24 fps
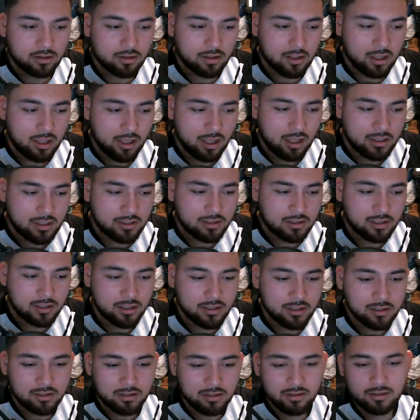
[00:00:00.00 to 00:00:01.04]
it's
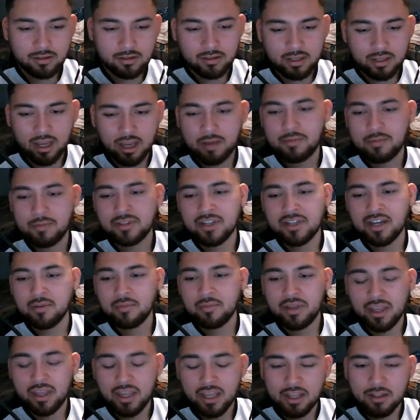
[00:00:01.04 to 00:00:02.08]
just time and time
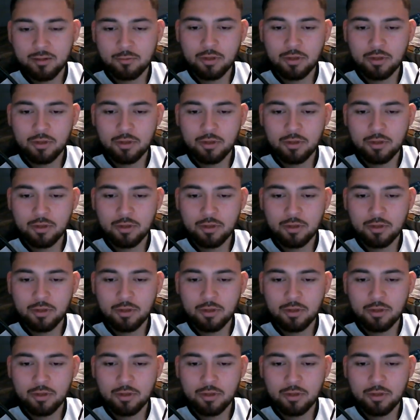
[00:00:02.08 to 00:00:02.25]
again